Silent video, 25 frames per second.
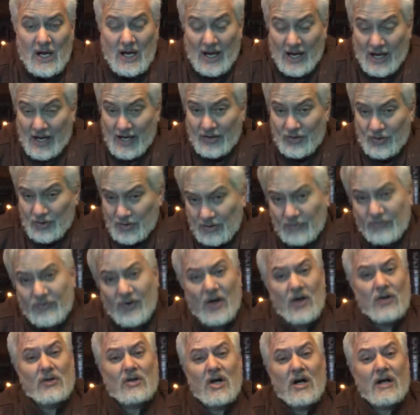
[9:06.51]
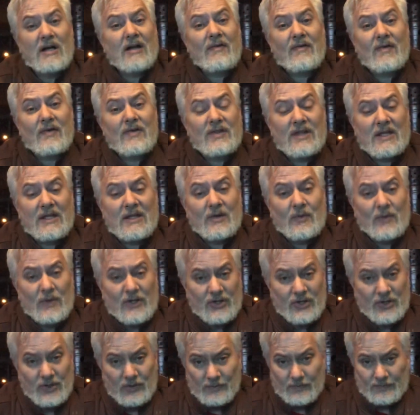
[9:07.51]
And you can follow along everything that we
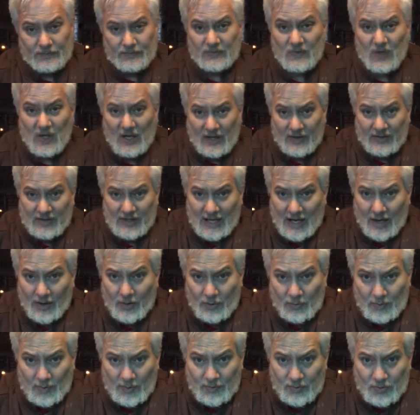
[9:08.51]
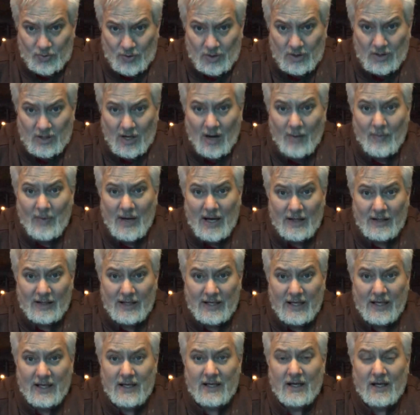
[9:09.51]
do at the Outer Rim Droid Combat
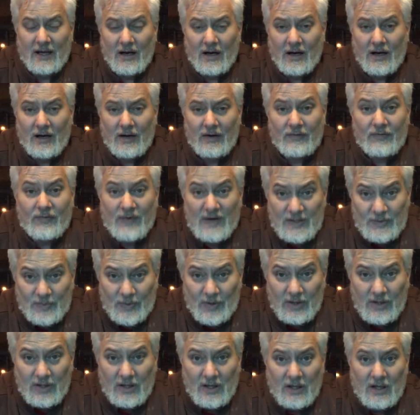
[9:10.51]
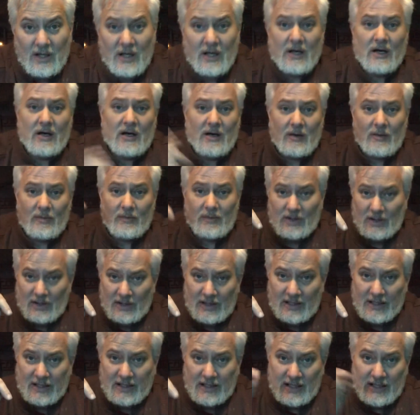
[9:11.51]
League on Facebook.
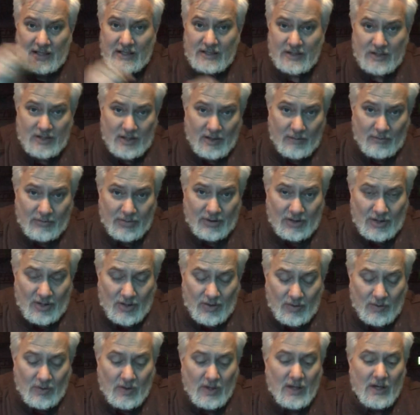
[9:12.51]
Link is below.